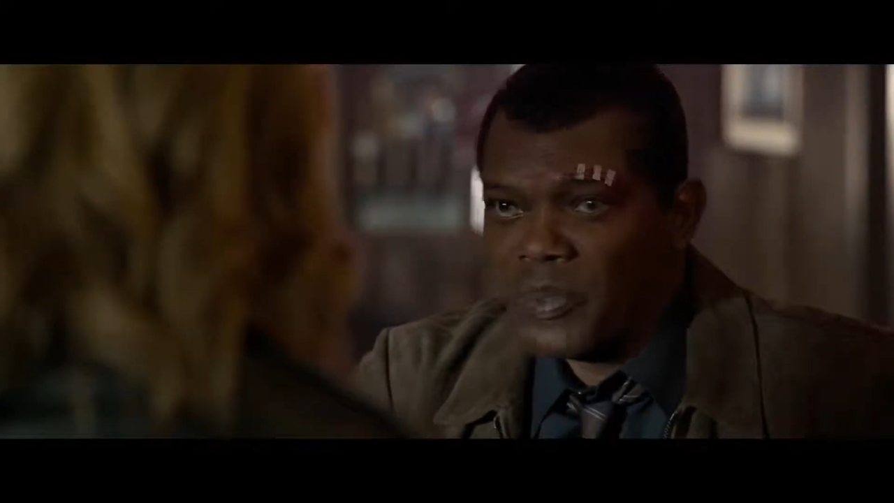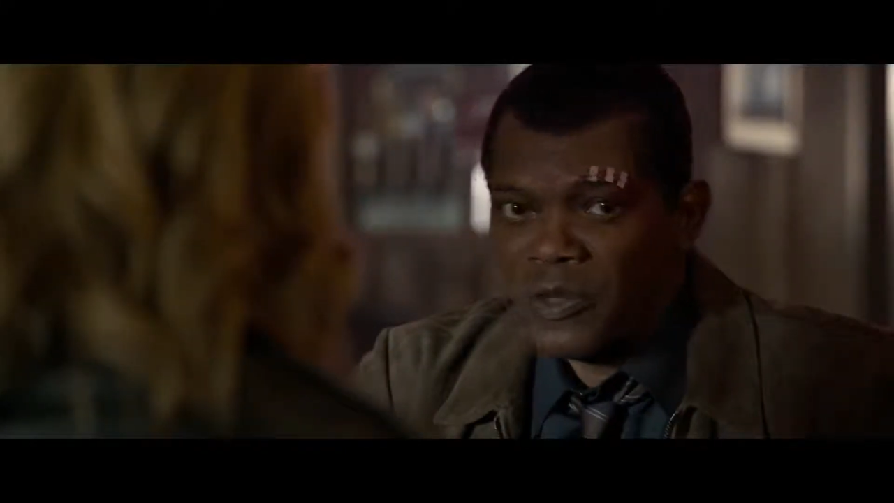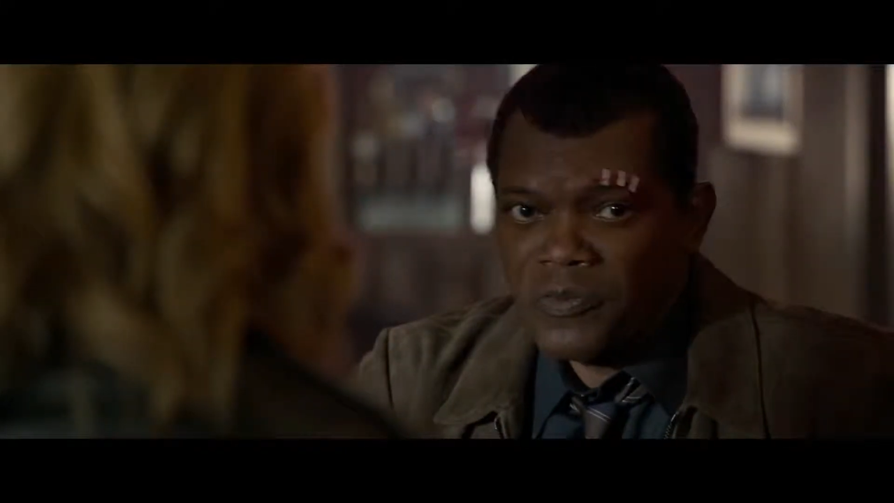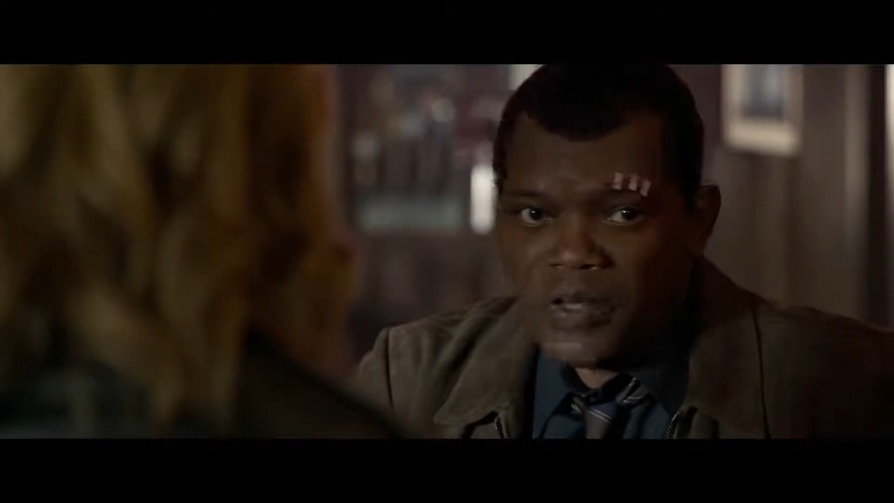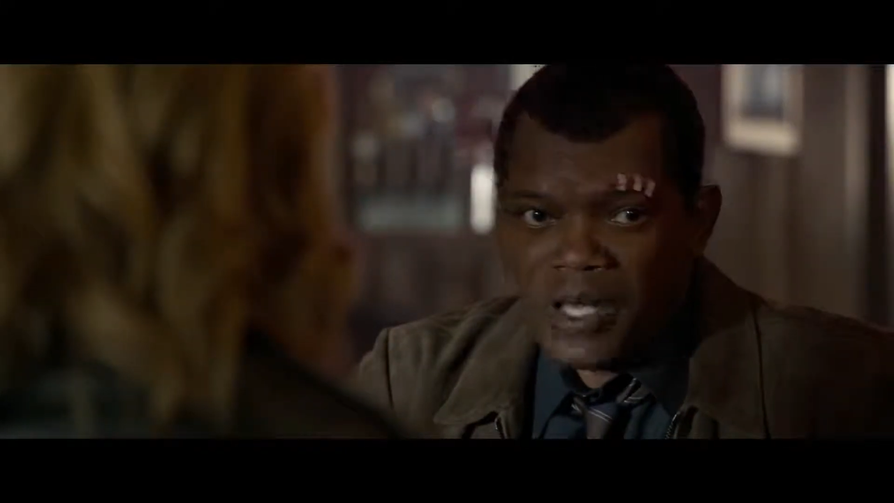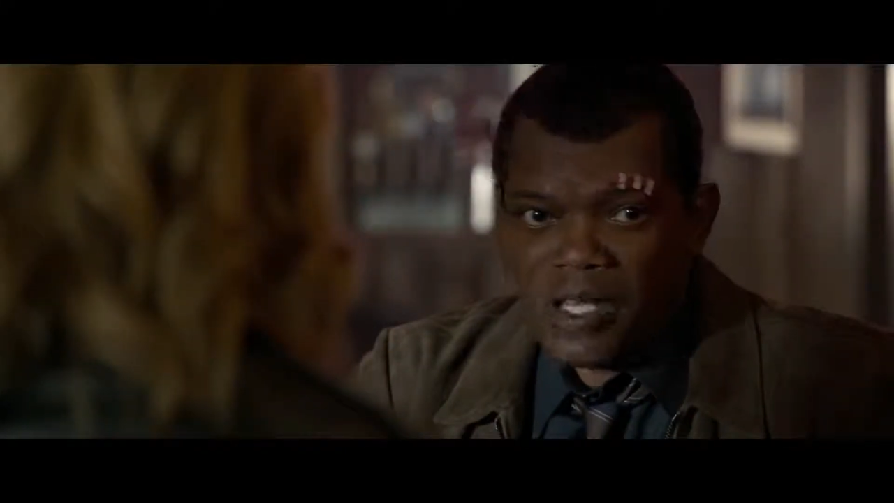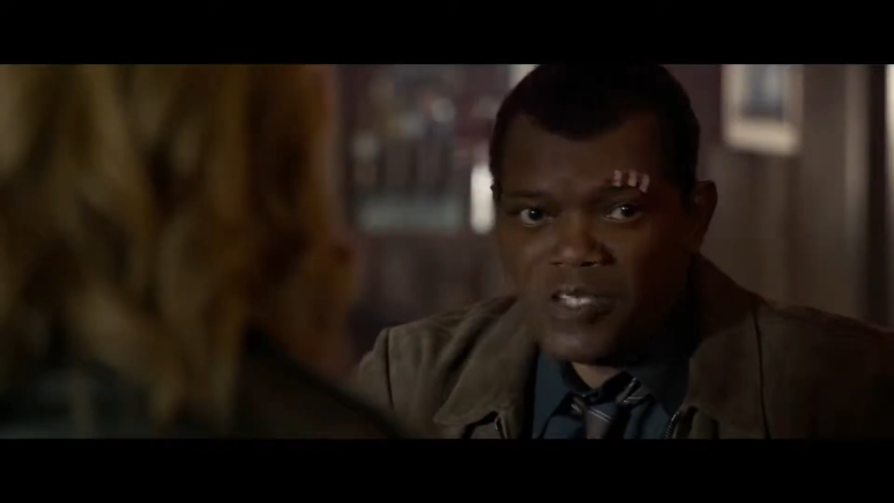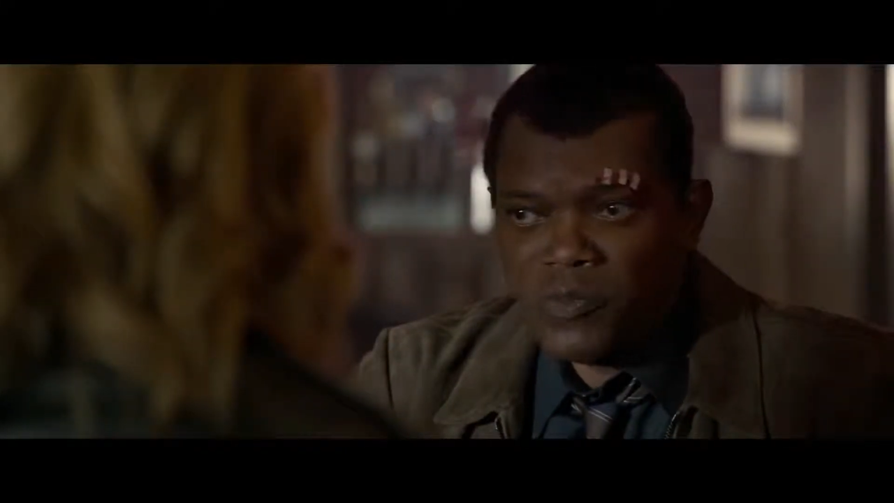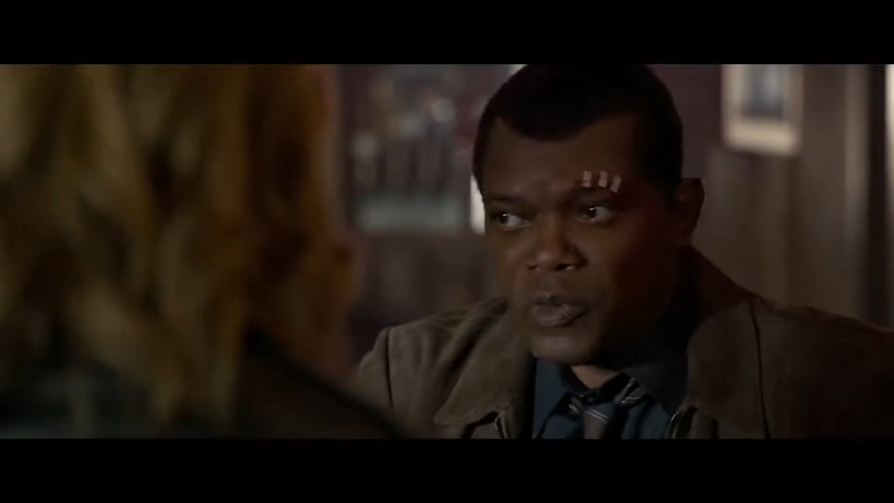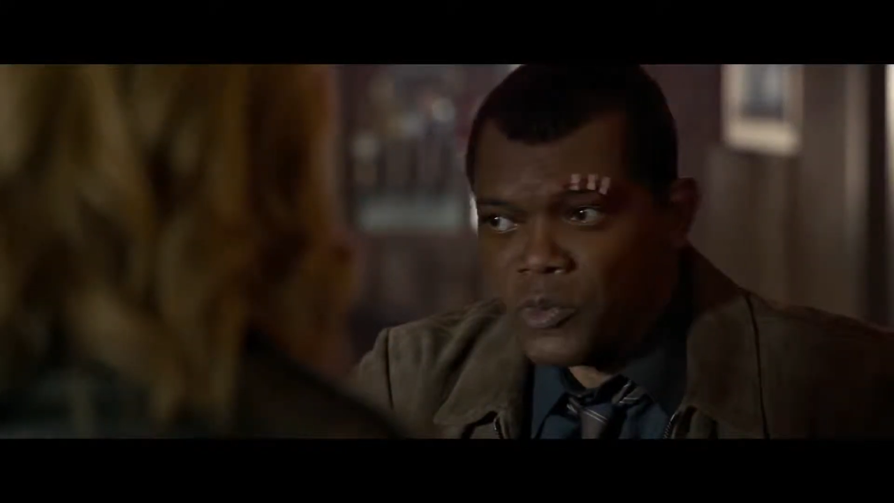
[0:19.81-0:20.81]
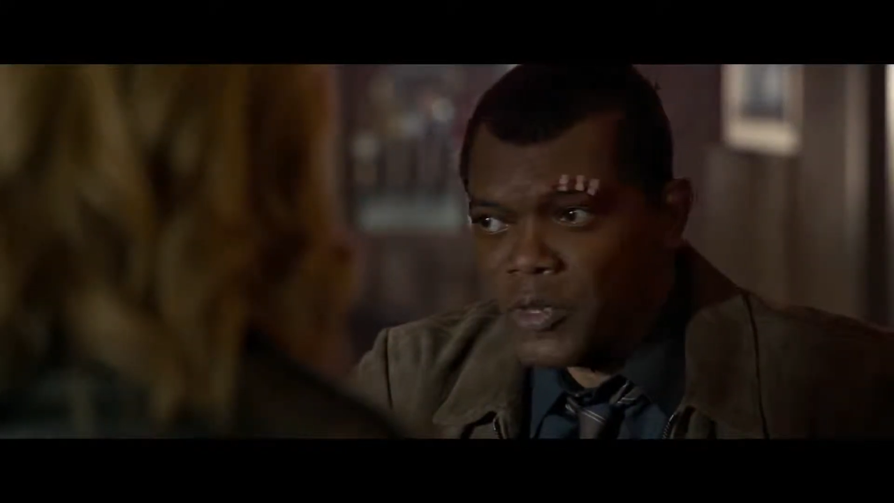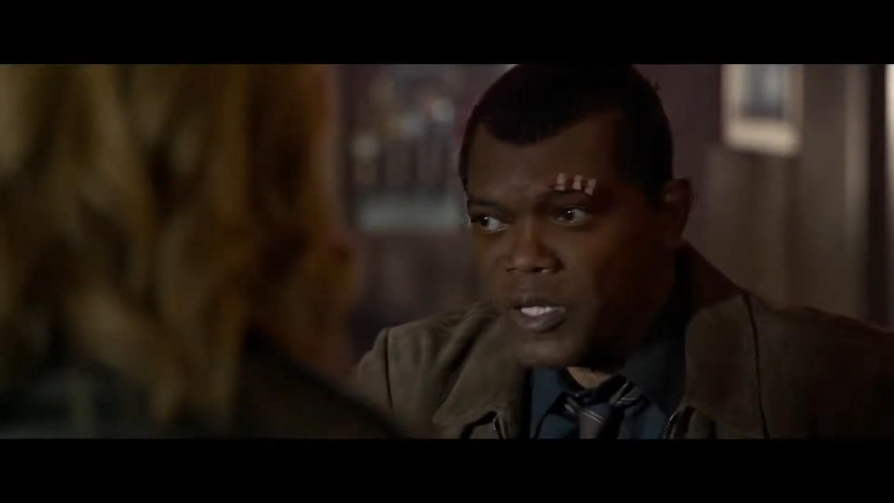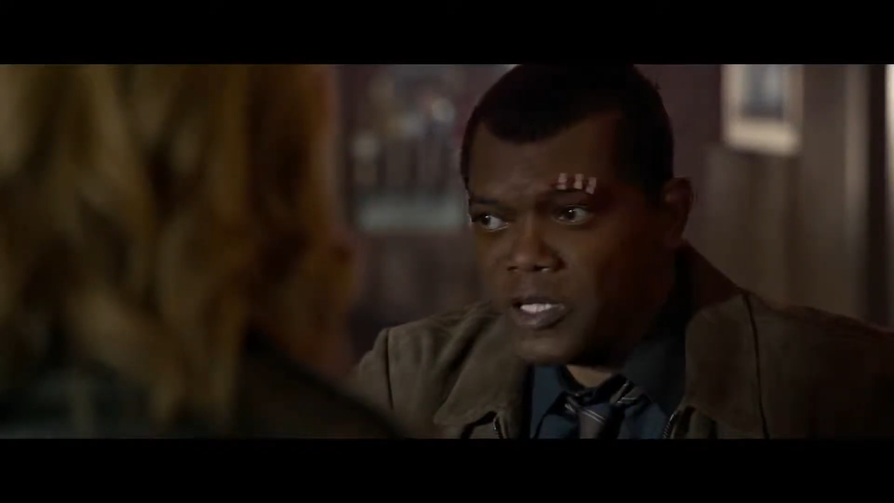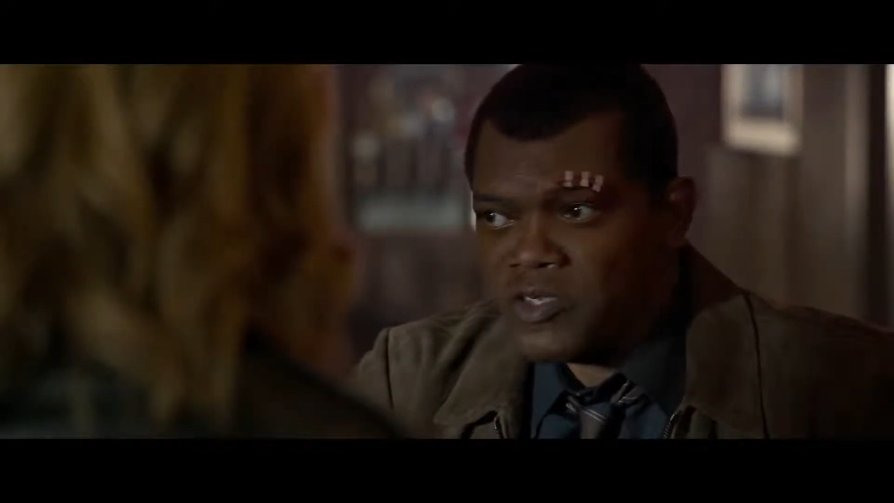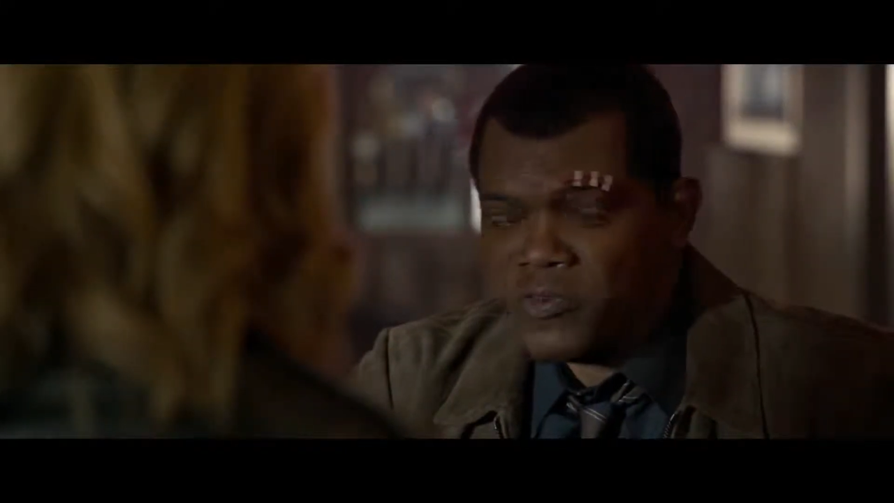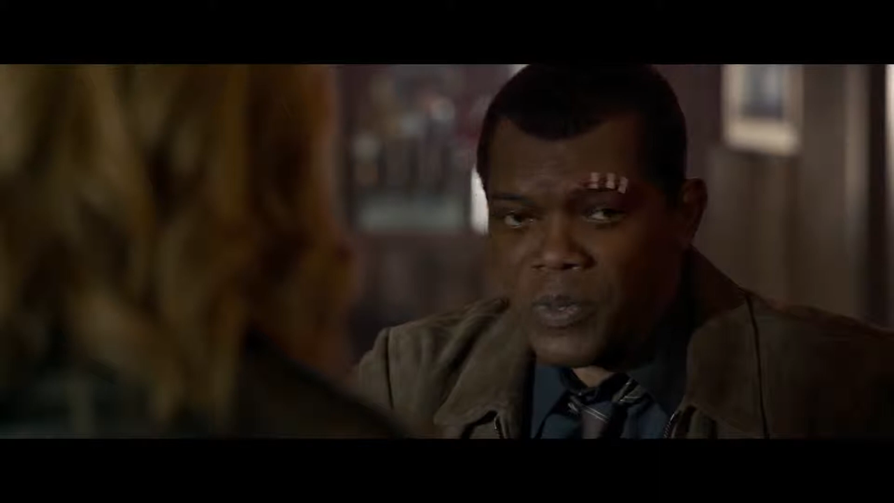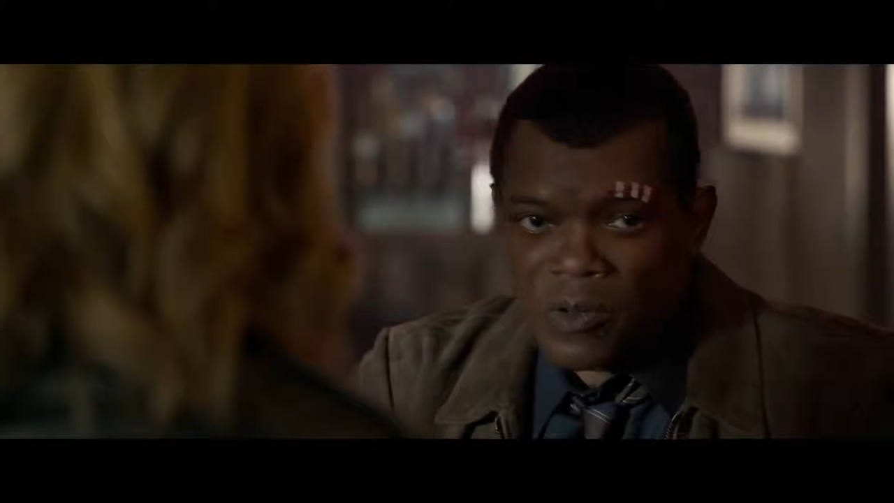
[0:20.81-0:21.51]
Belfast, Bucharest,